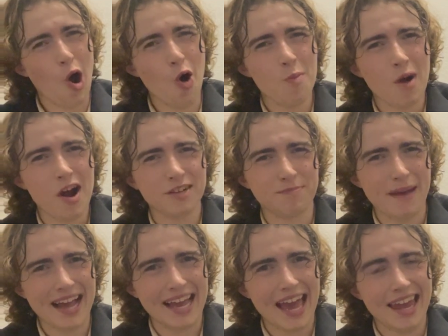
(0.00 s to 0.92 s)
Omar's
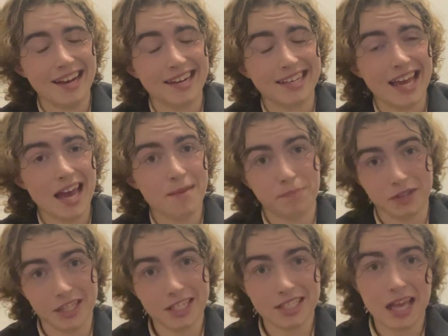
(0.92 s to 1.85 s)
back at it again,
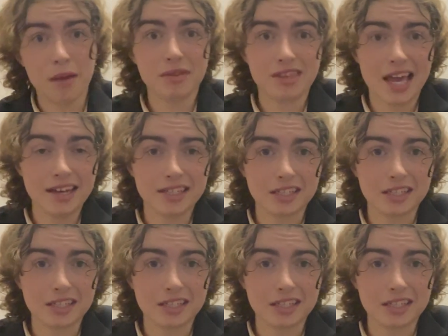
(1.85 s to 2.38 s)
but this time with tennis